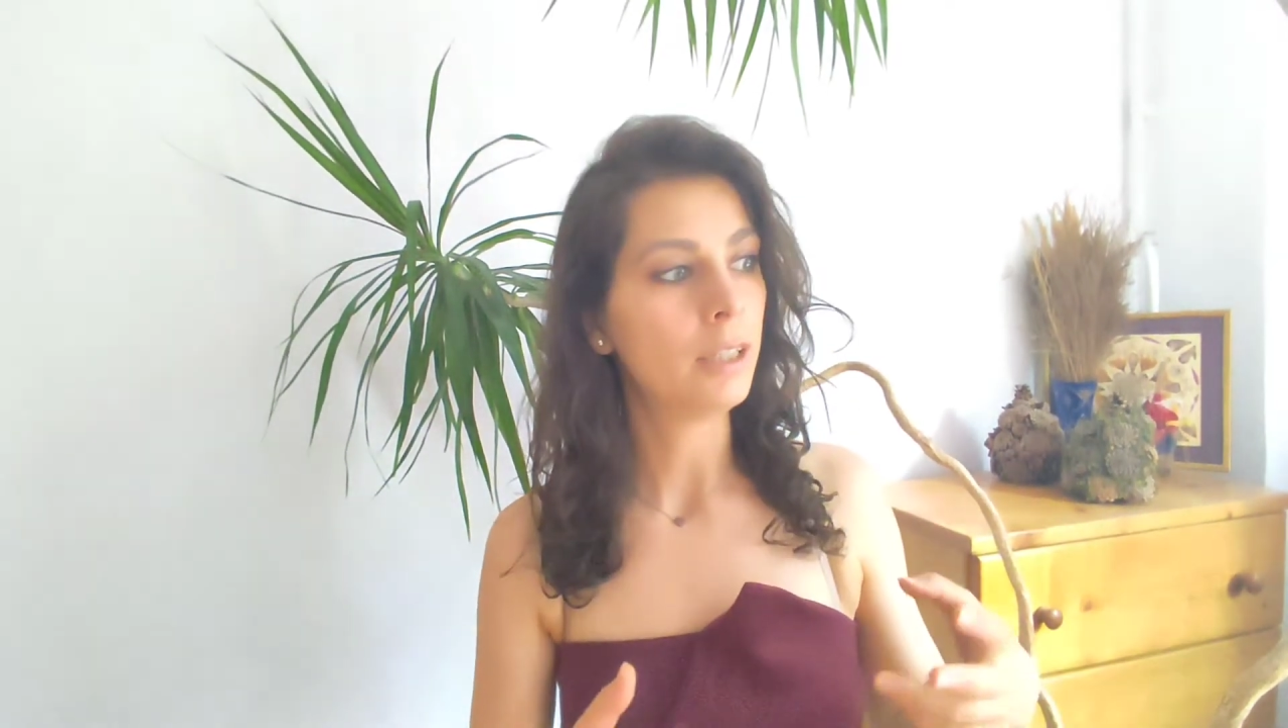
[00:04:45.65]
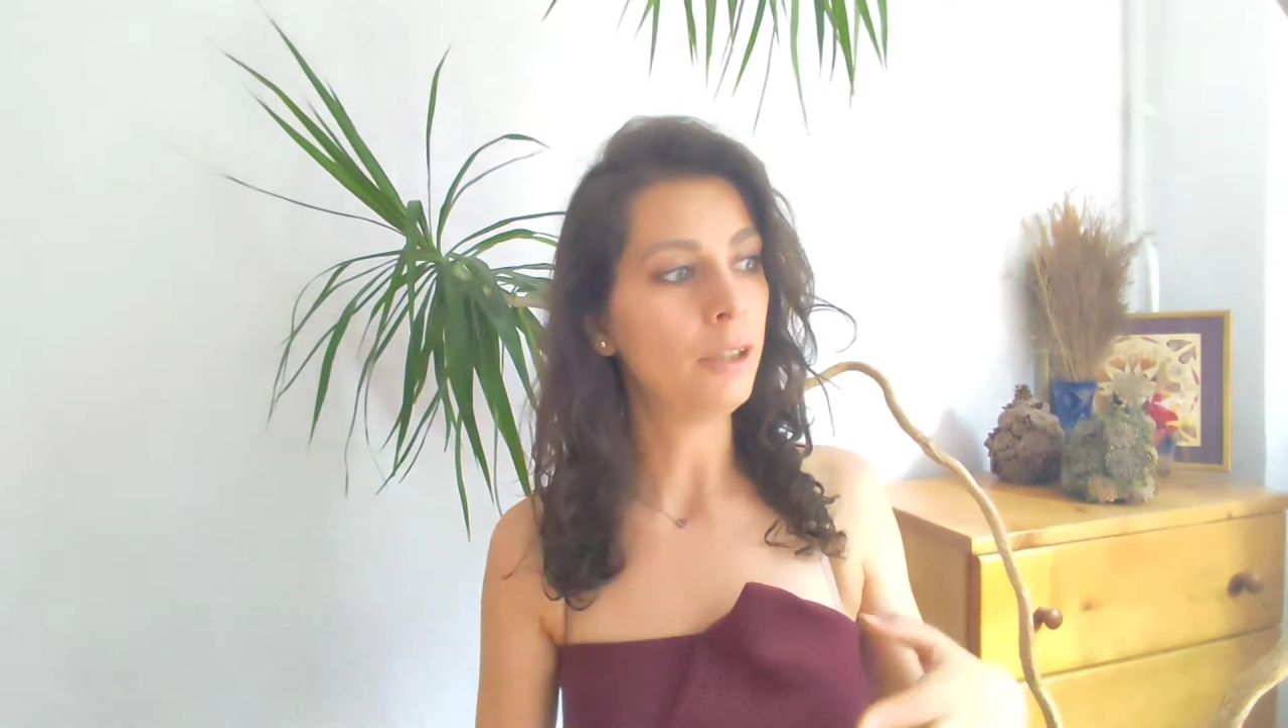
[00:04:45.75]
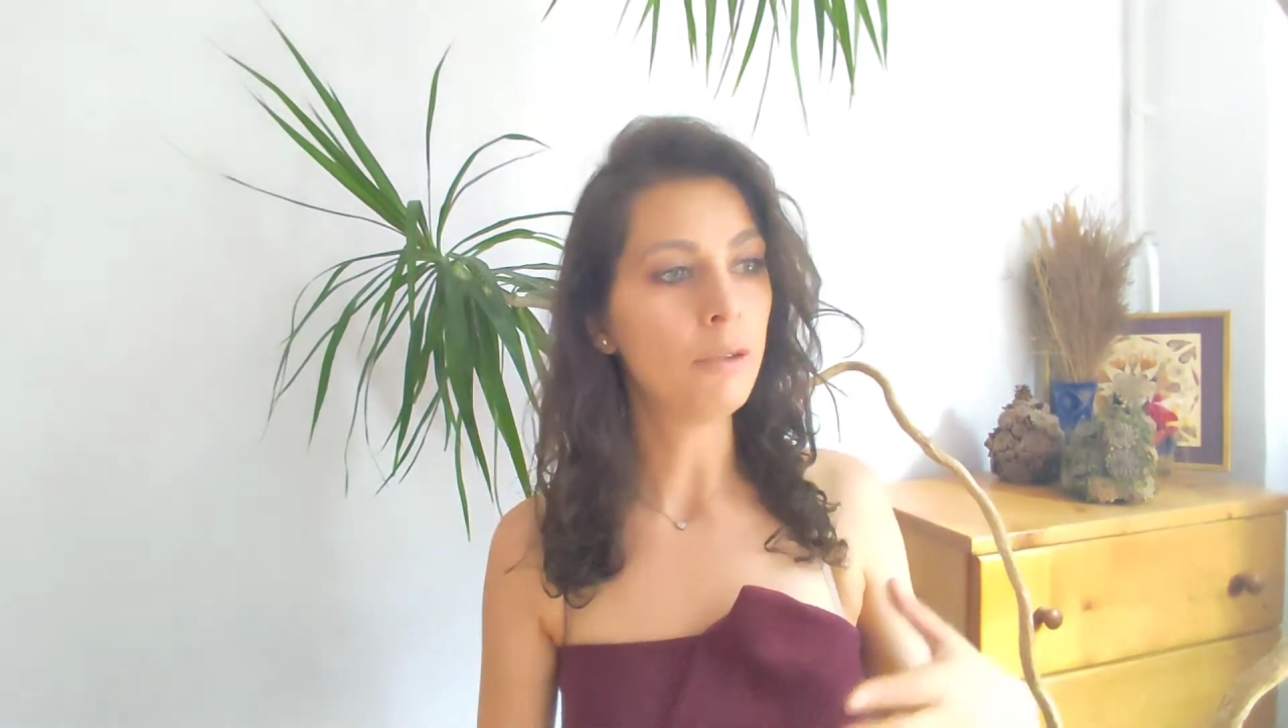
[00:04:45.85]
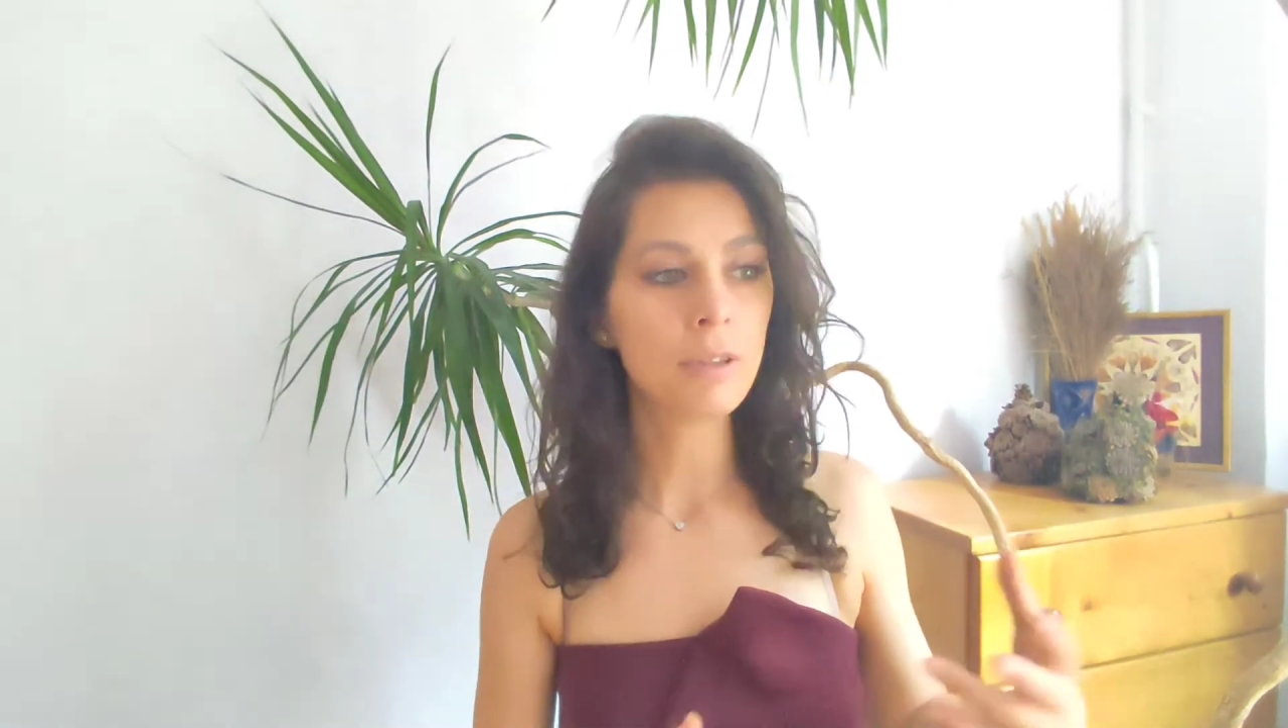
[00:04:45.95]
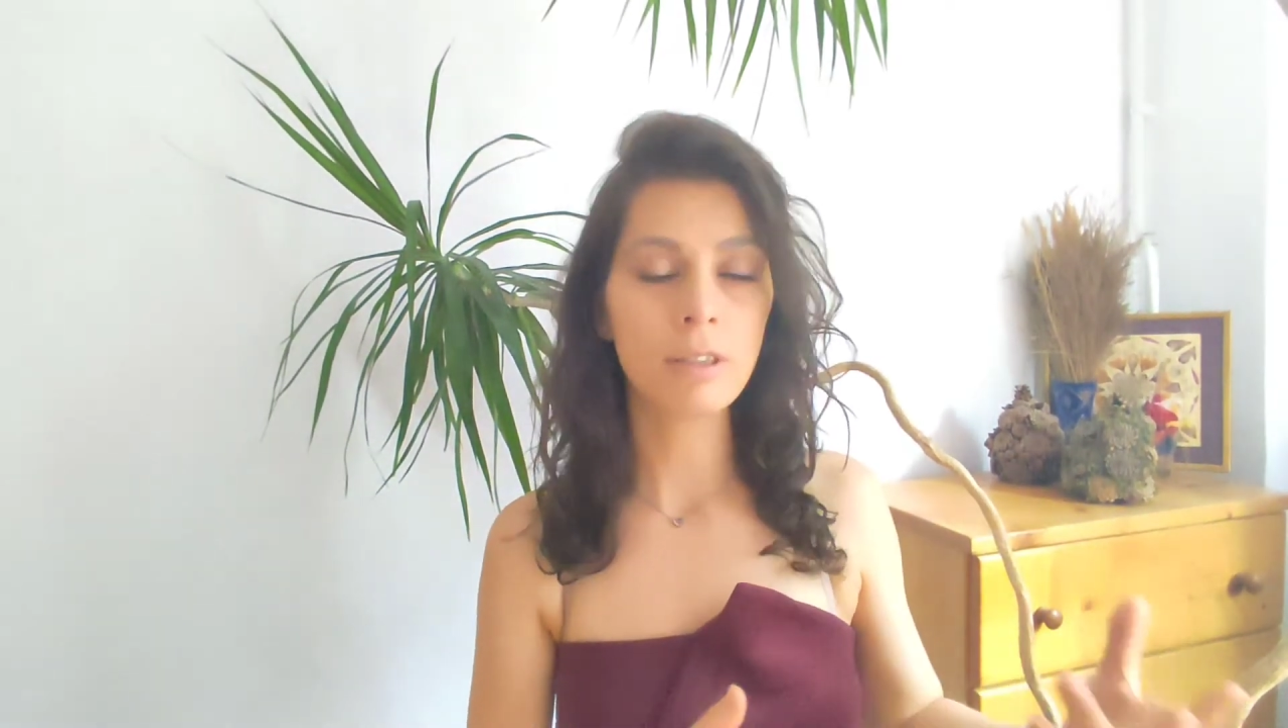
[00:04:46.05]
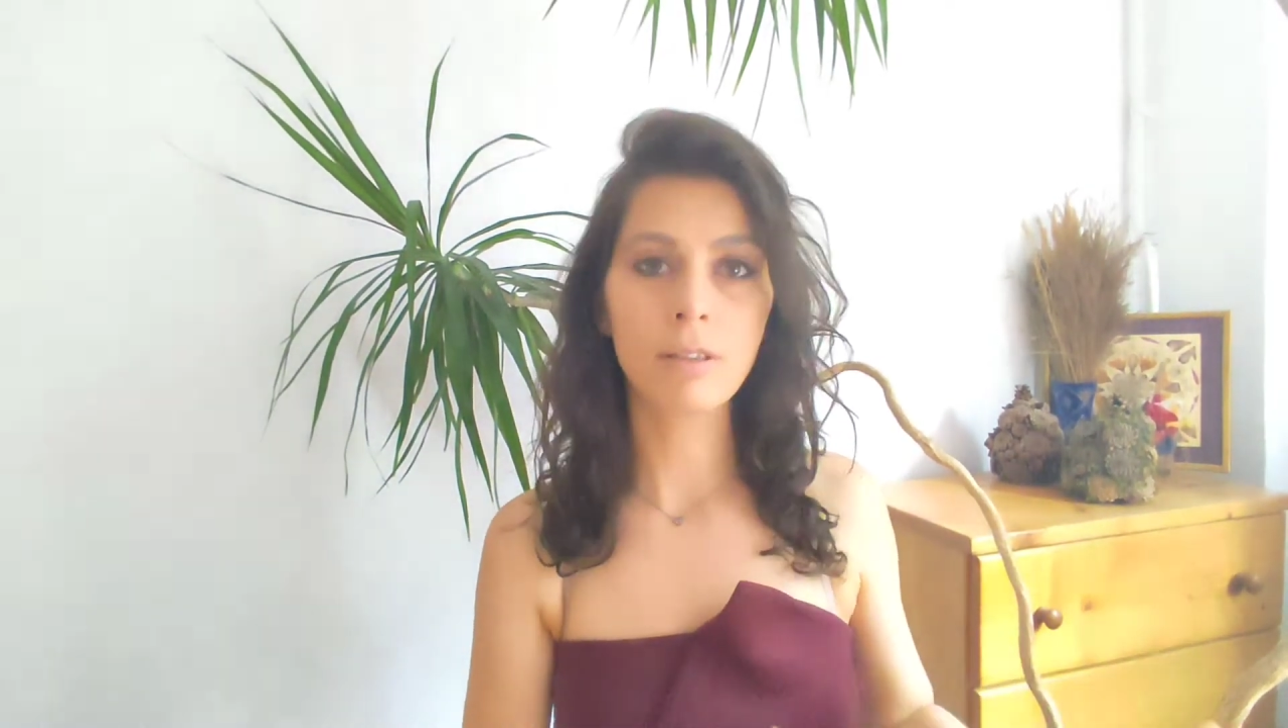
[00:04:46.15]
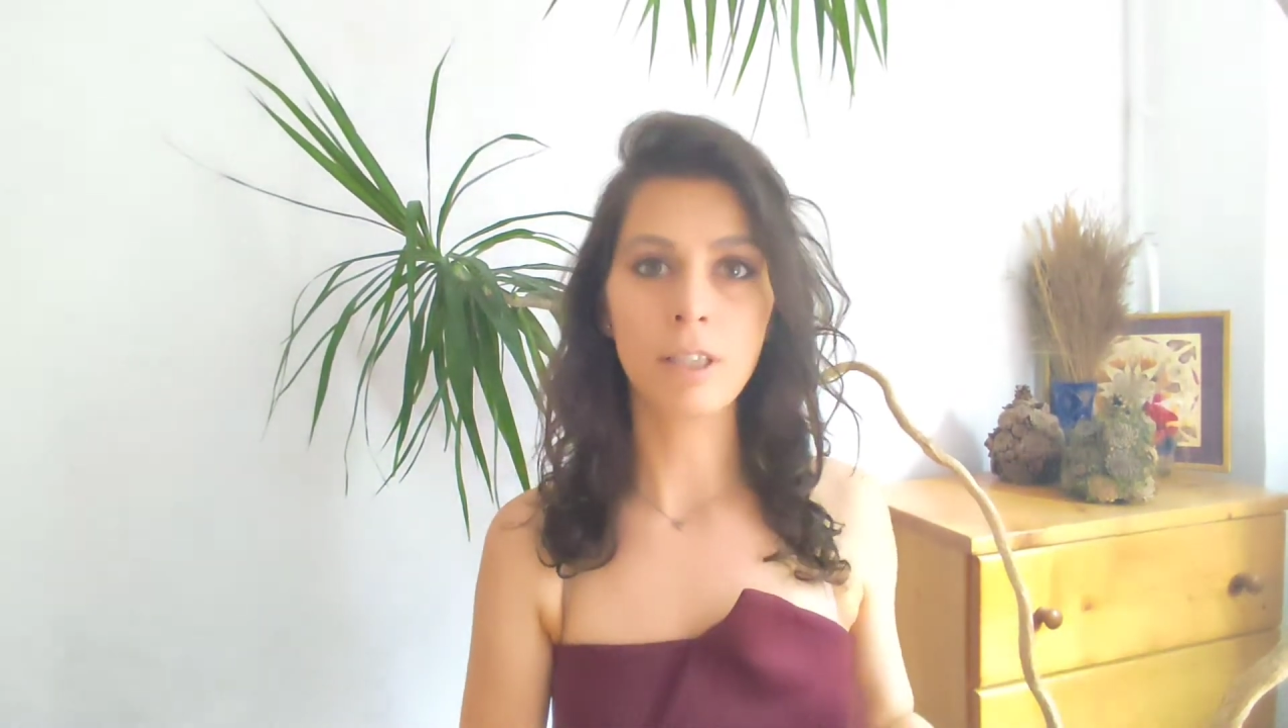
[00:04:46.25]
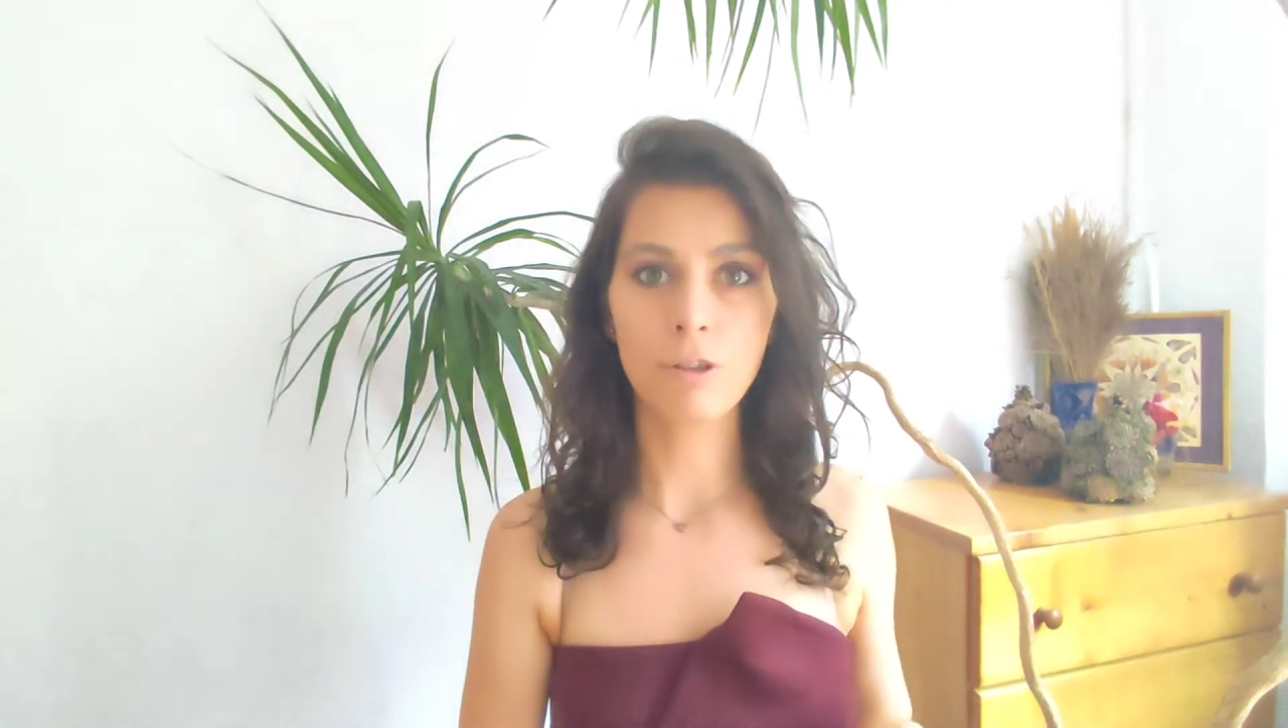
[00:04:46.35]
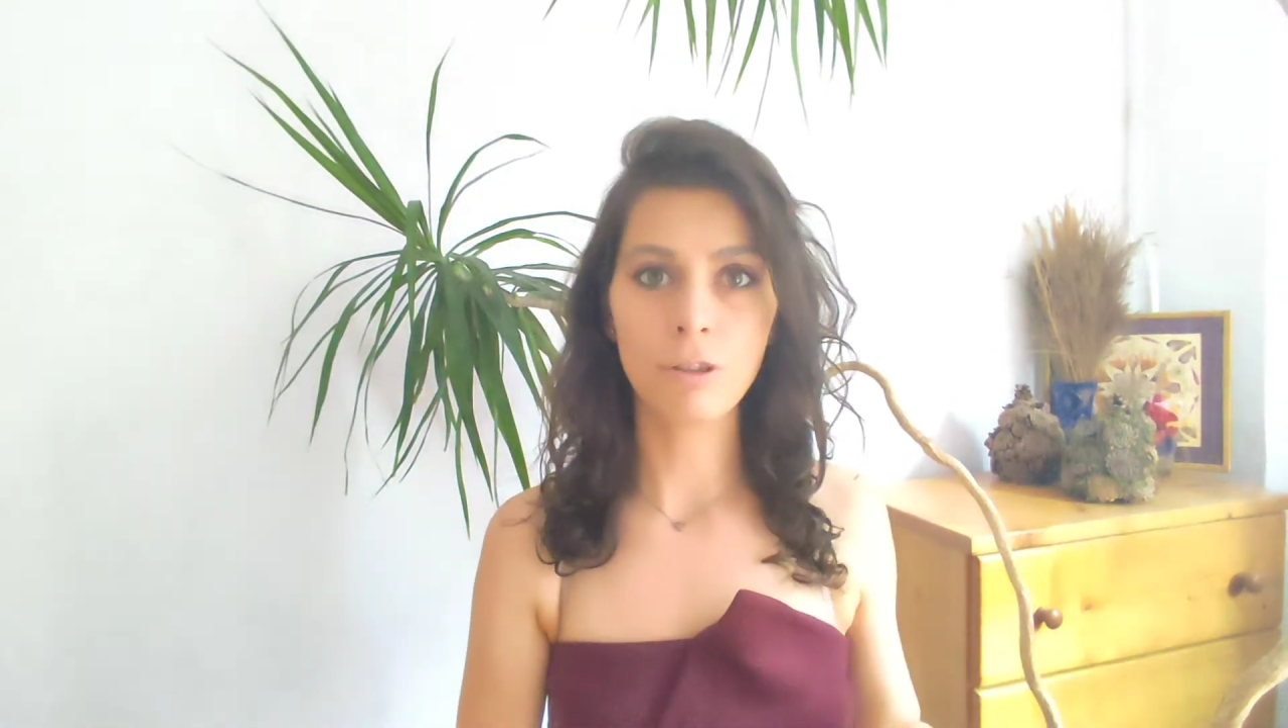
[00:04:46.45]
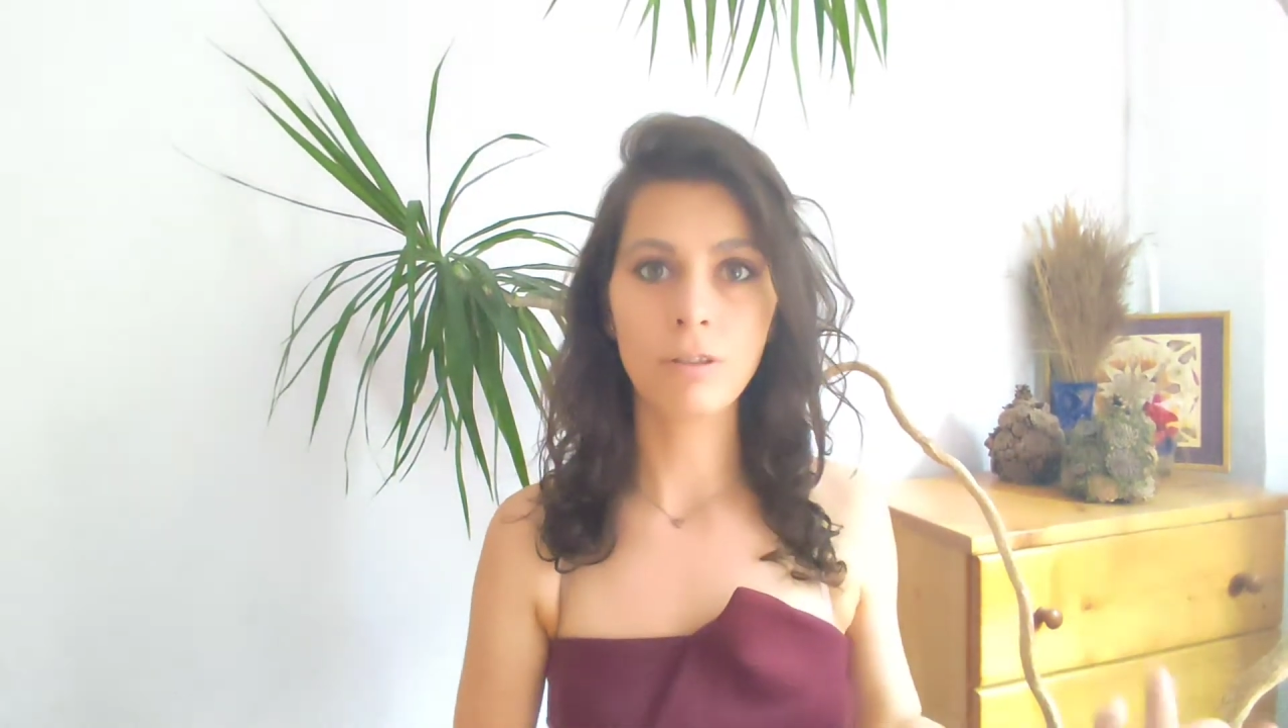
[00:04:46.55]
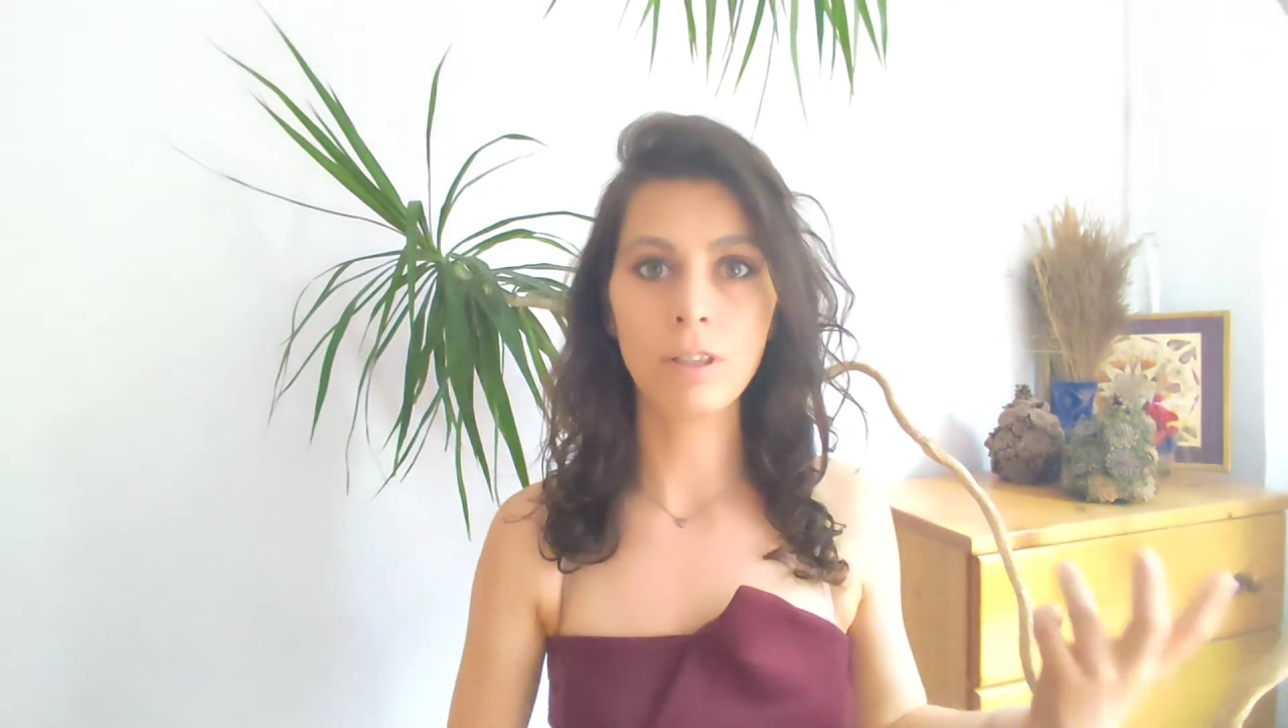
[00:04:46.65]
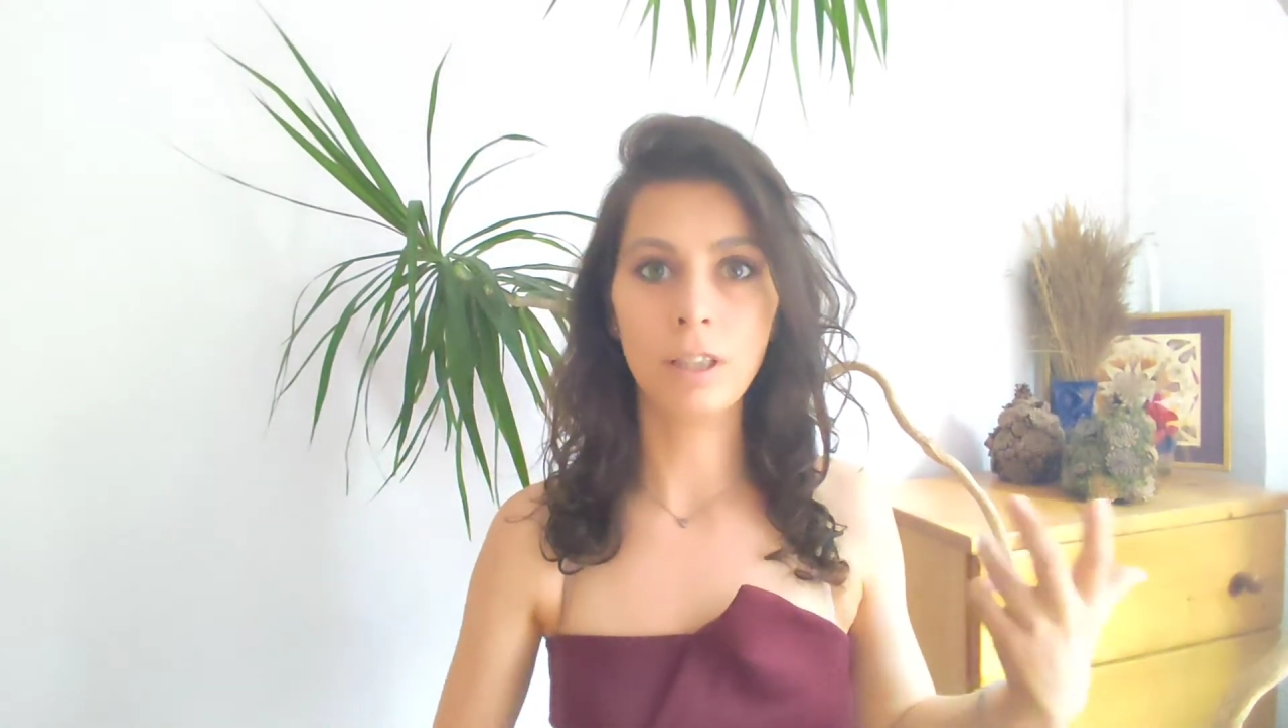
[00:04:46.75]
new sensations